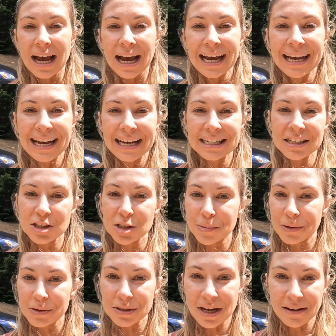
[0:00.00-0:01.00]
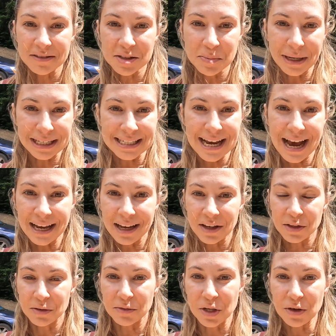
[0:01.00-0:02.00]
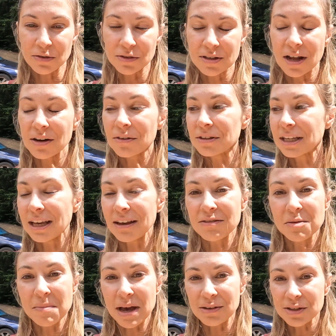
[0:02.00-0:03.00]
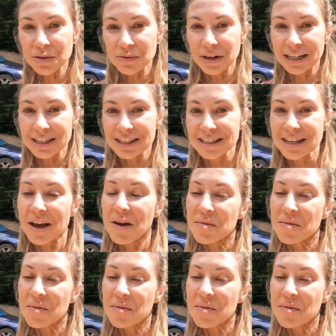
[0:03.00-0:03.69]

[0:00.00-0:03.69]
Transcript: and it's supposed to have spectacular views not only of the mountain ranges,